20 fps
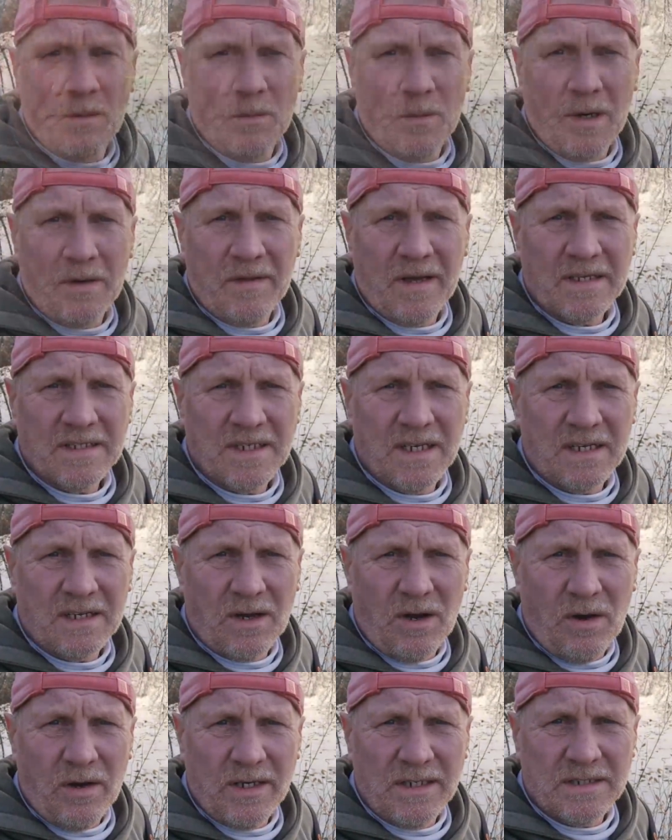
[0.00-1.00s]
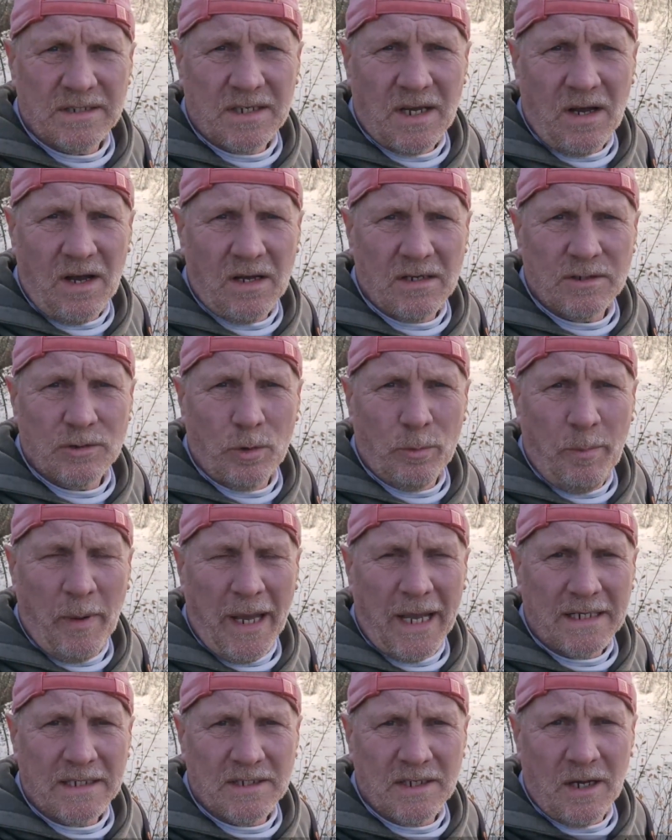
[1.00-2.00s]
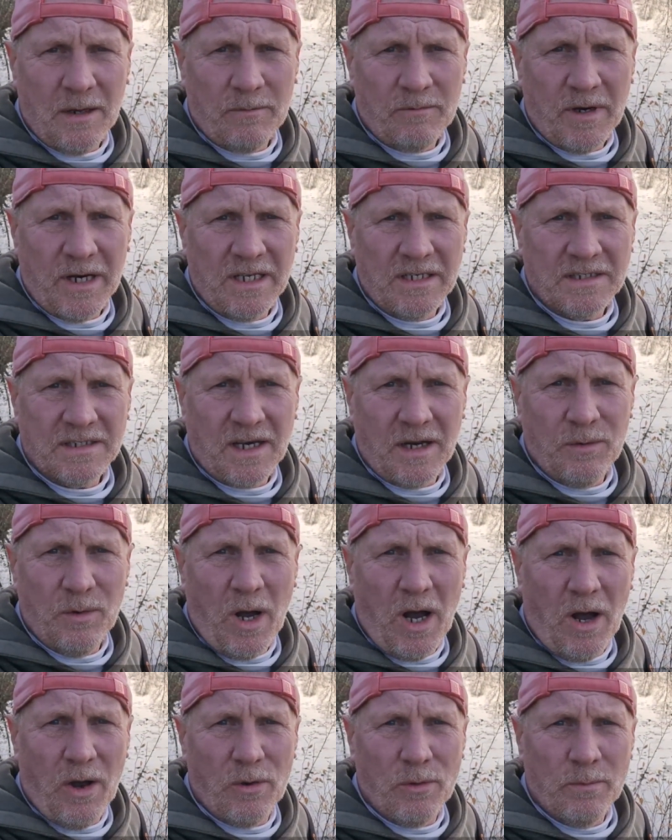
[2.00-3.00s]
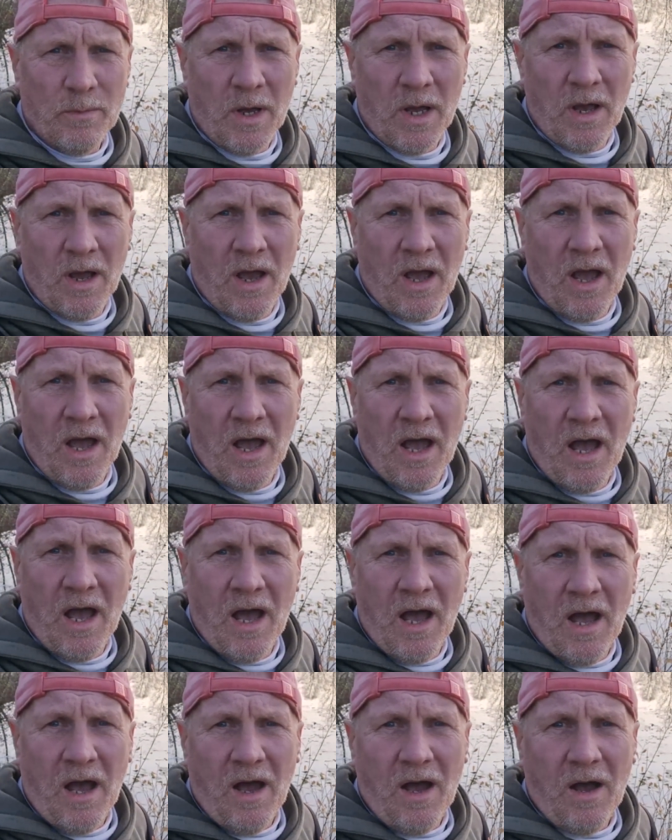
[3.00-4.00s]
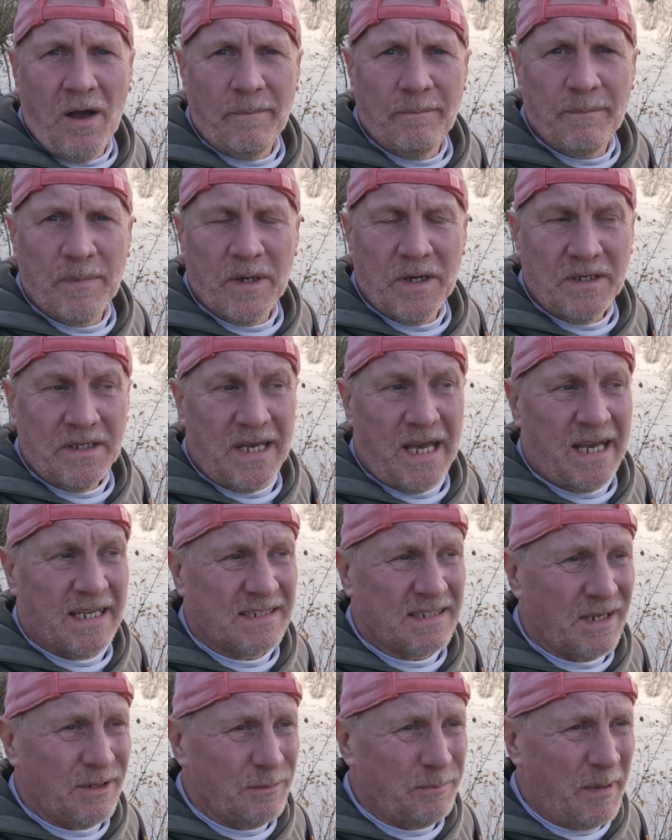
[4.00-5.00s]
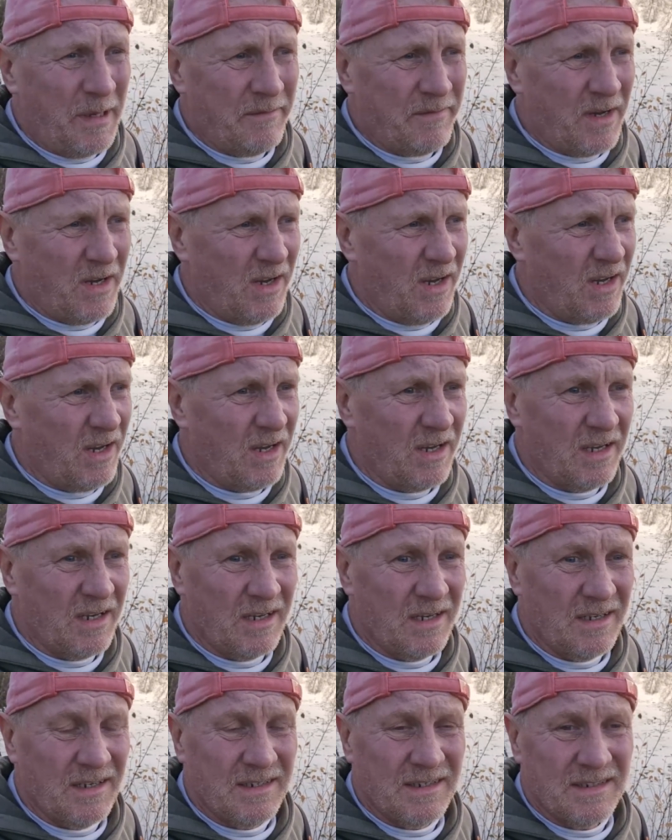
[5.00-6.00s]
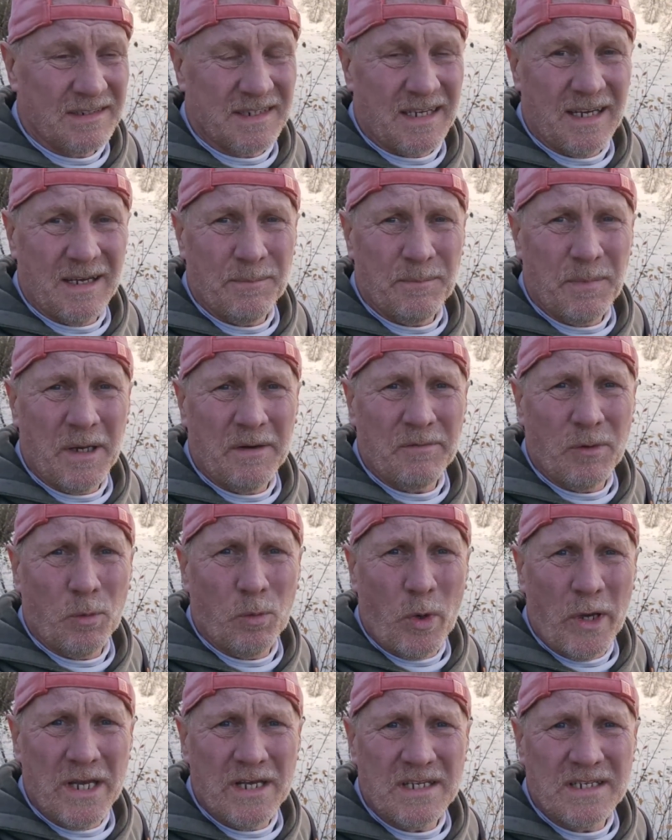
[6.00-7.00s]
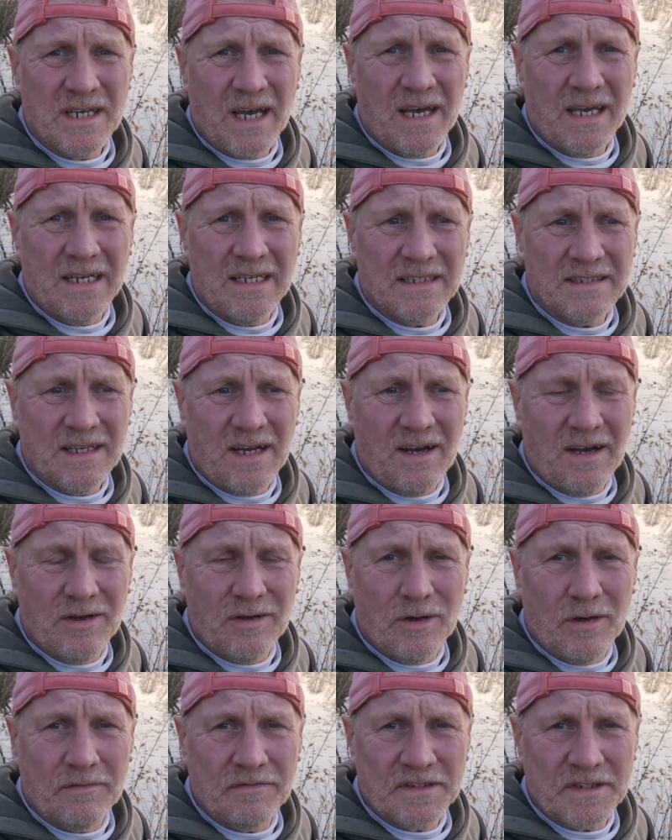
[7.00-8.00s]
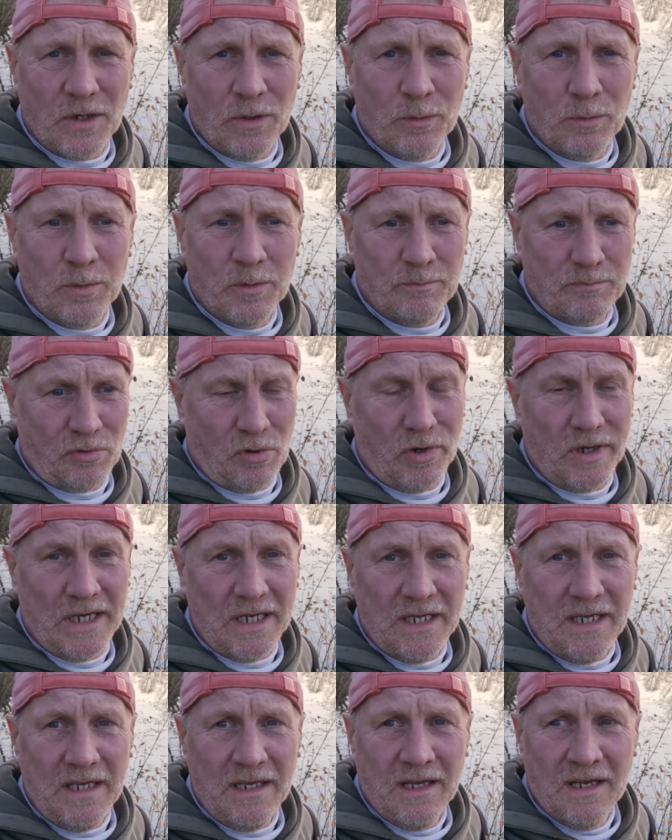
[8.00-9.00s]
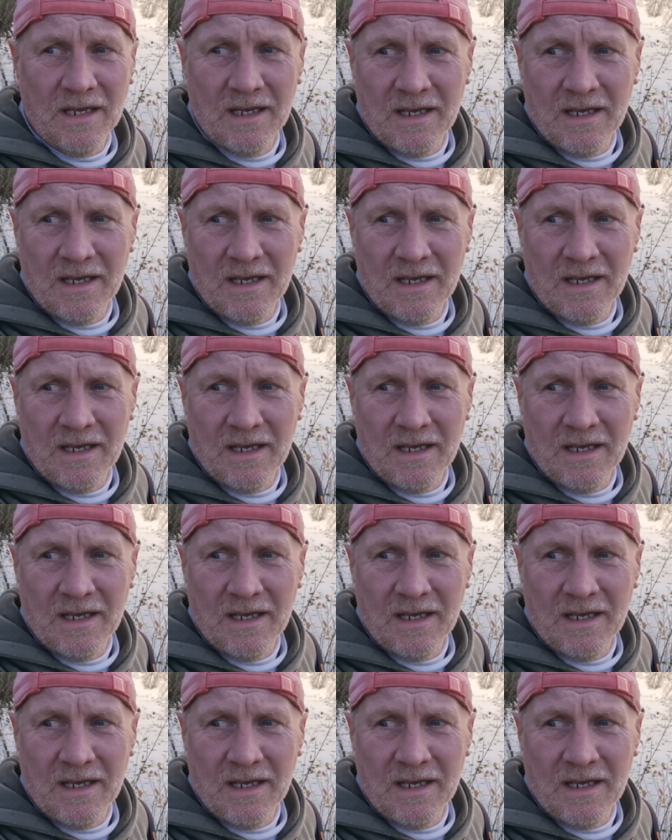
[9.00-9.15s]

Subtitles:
Well, that's it, guys. Car's all packed up, ready to go home. But yeah, so a bit of a weird day. Started off so brightly,